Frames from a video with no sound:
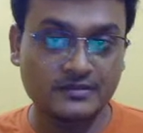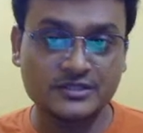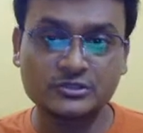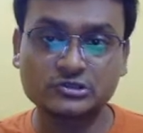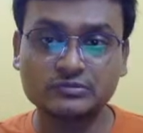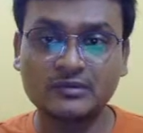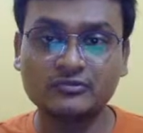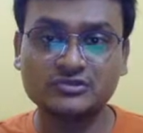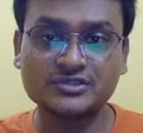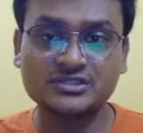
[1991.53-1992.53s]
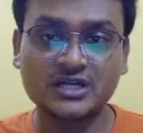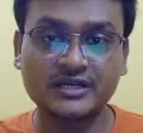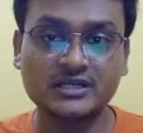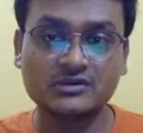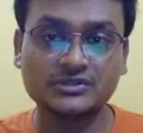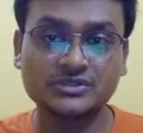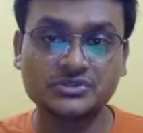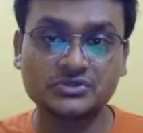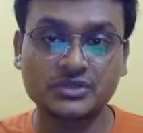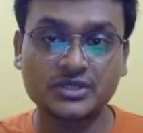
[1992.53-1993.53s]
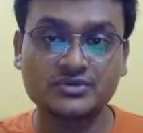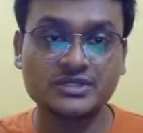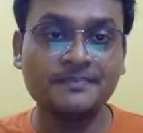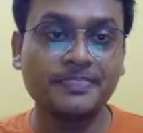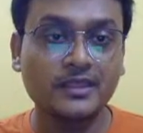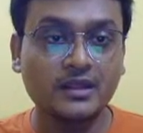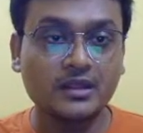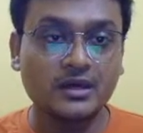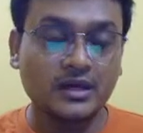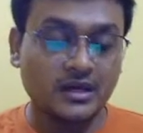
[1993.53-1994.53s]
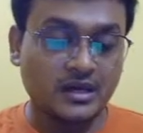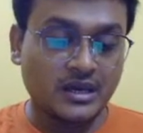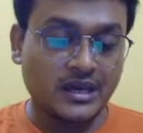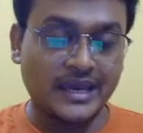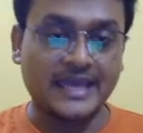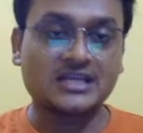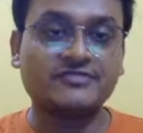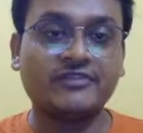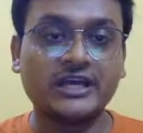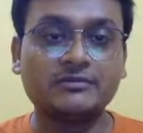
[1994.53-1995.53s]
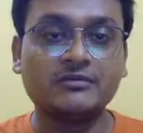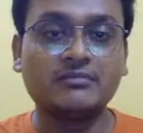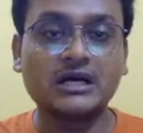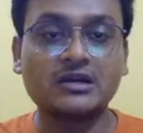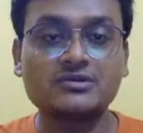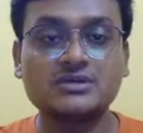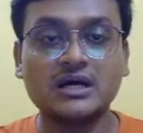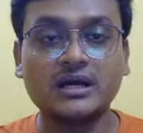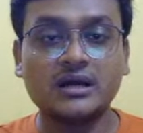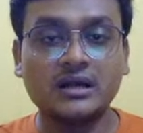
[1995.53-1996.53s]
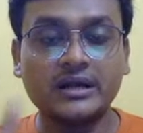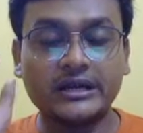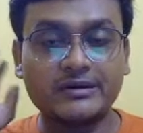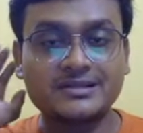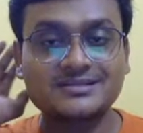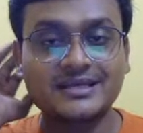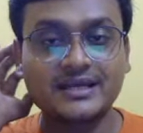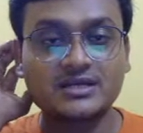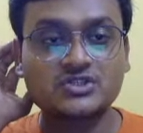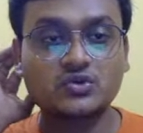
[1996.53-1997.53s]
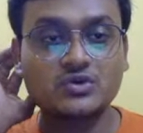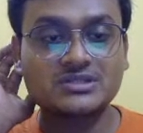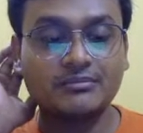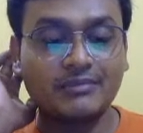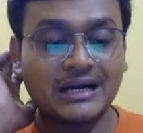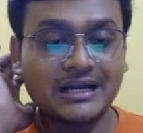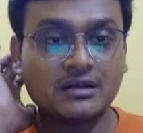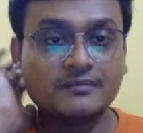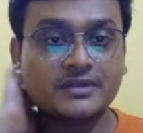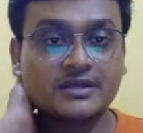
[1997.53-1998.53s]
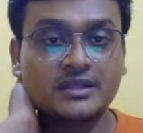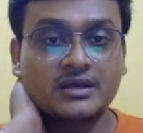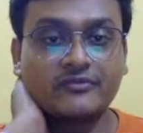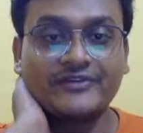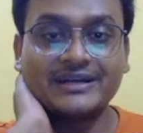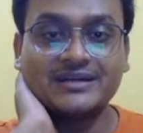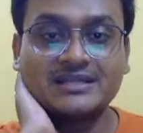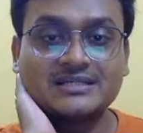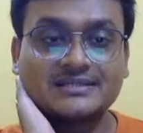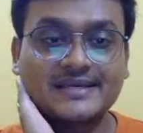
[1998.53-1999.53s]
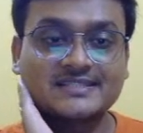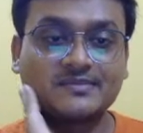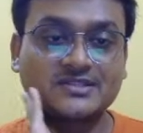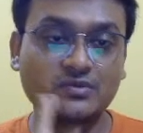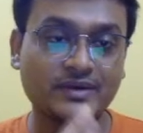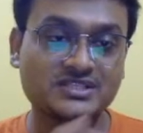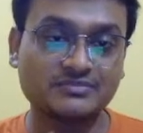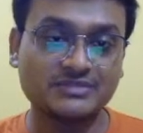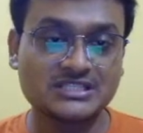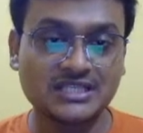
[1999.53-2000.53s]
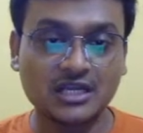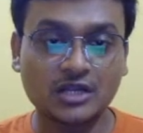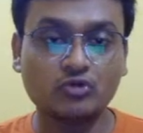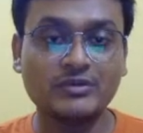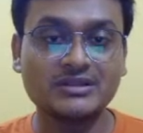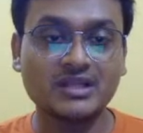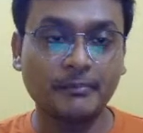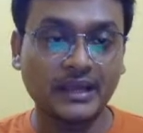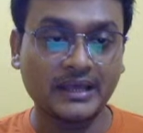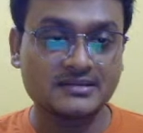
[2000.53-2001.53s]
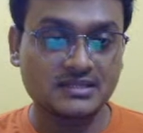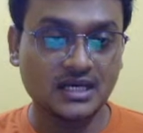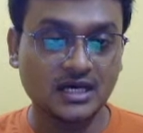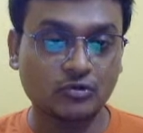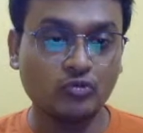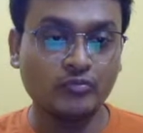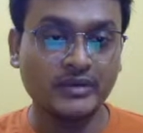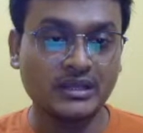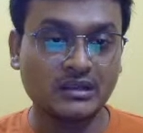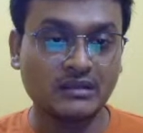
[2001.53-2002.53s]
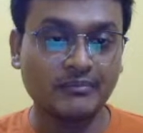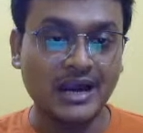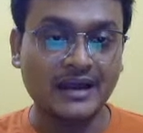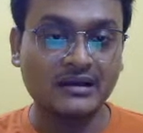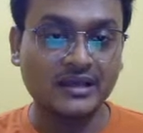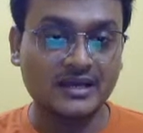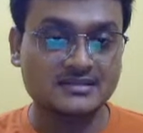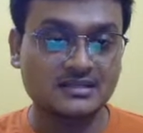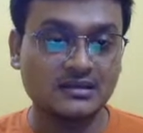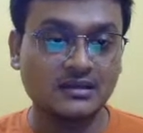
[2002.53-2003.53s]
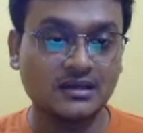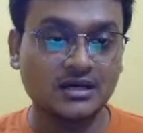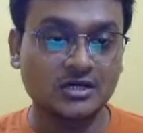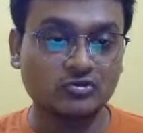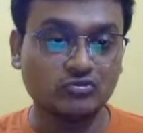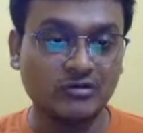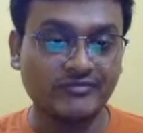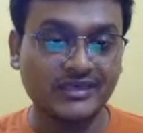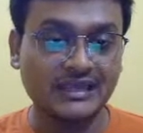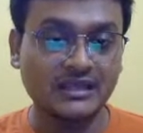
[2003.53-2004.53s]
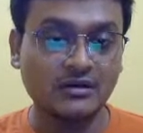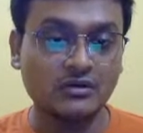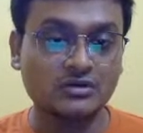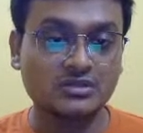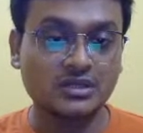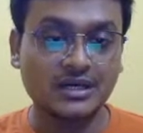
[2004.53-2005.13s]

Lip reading: This is also from 2013 questions. Okay. You see. Act 5 of Marlowe's Edward II shows the murder of the king. Where does it take place? Westminster, a room in the place, a room in the Berkeley Castle, a room of Killingworth